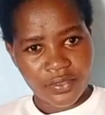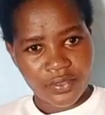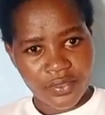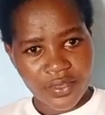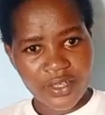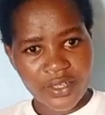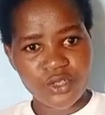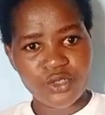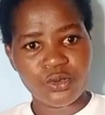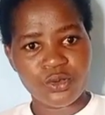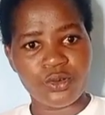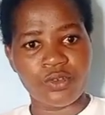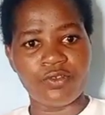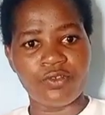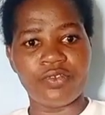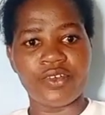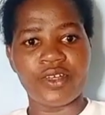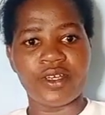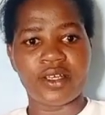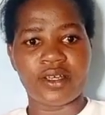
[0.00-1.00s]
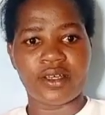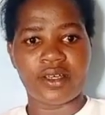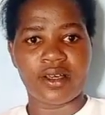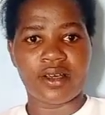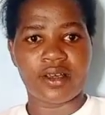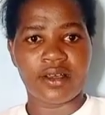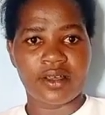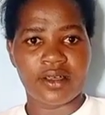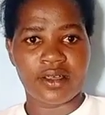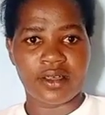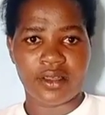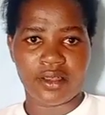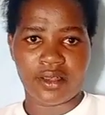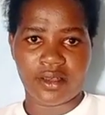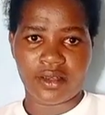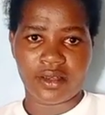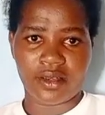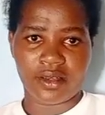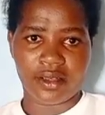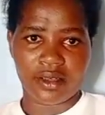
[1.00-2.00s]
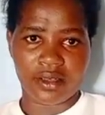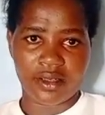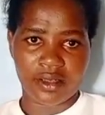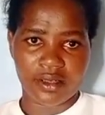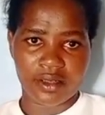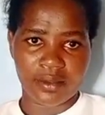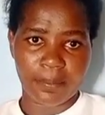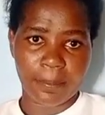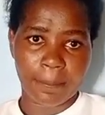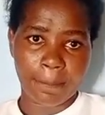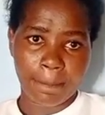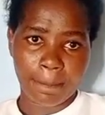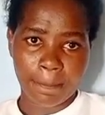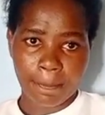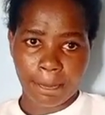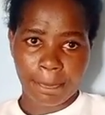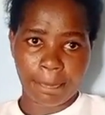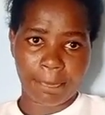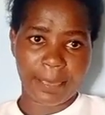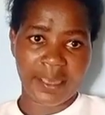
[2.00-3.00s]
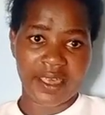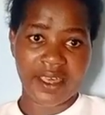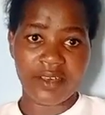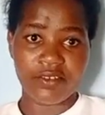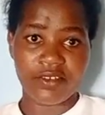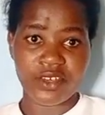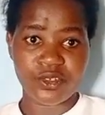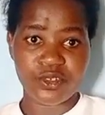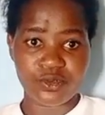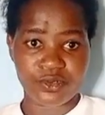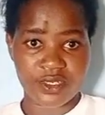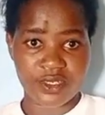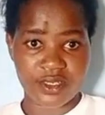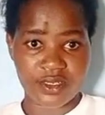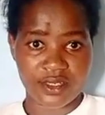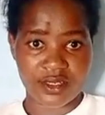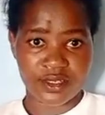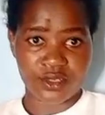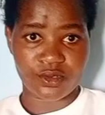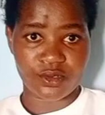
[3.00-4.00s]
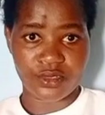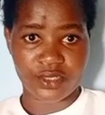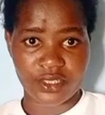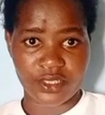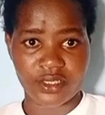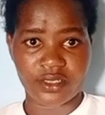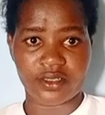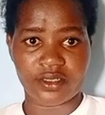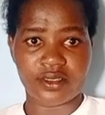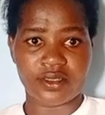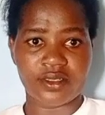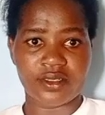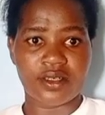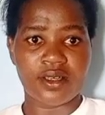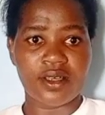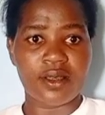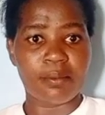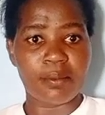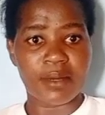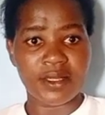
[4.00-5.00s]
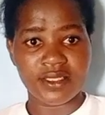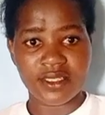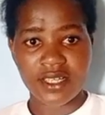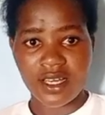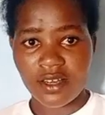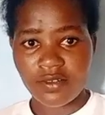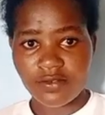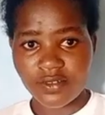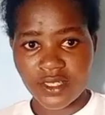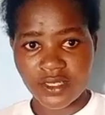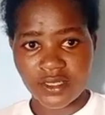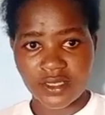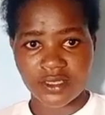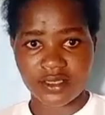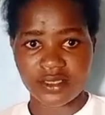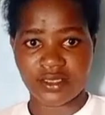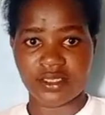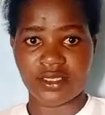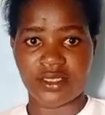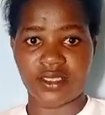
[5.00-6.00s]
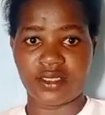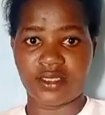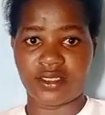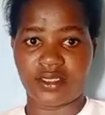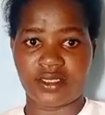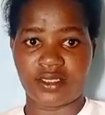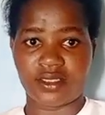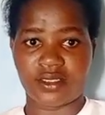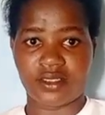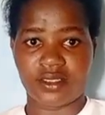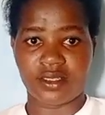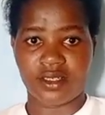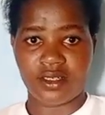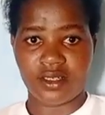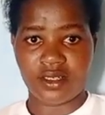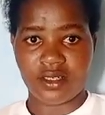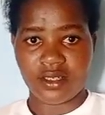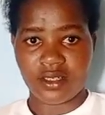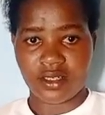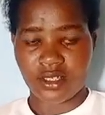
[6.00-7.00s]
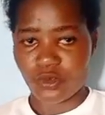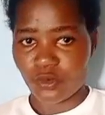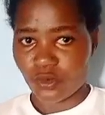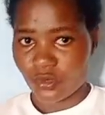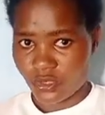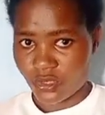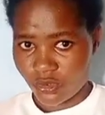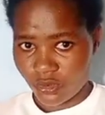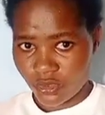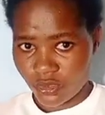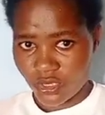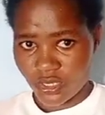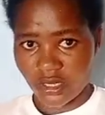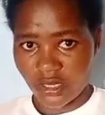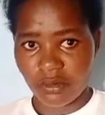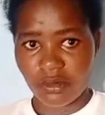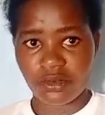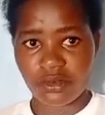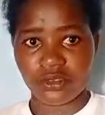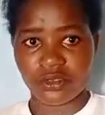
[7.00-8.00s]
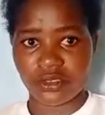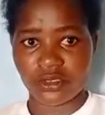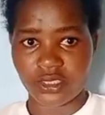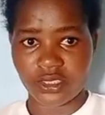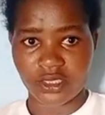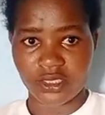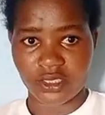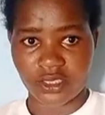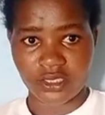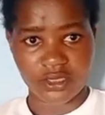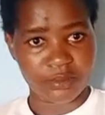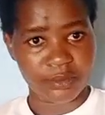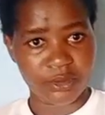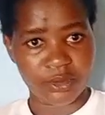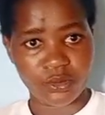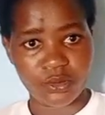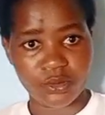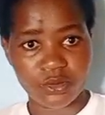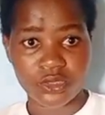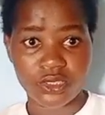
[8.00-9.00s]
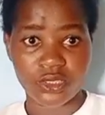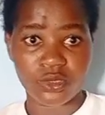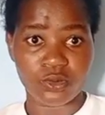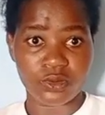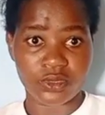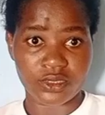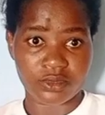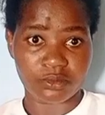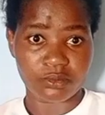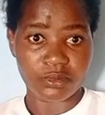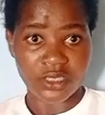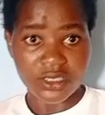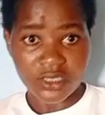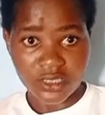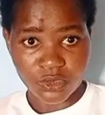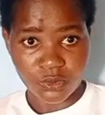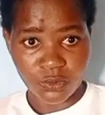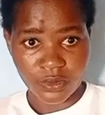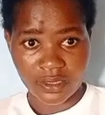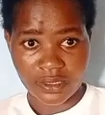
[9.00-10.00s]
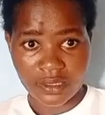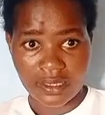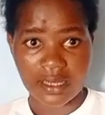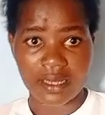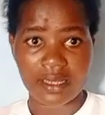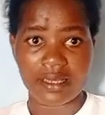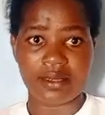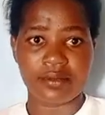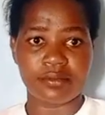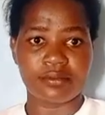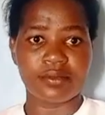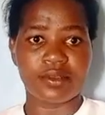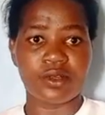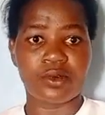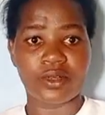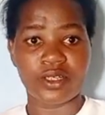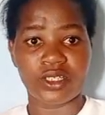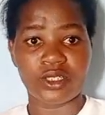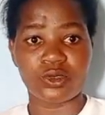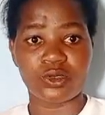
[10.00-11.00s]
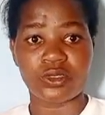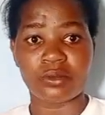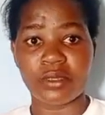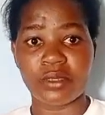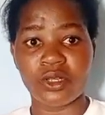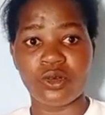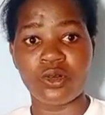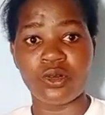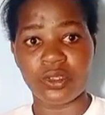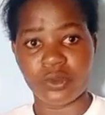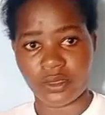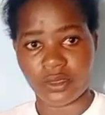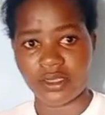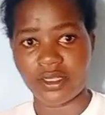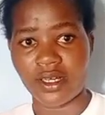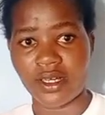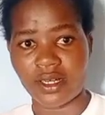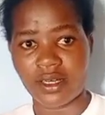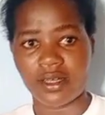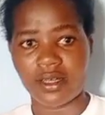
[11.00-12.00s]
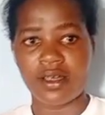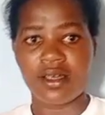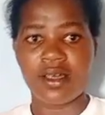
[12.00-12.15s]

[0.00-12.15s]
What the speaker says: they took vinegar and gave it to Jesus to drink. But after tasting it, he was not able to drink it because it was mixed with gall, or it was mingled with gall.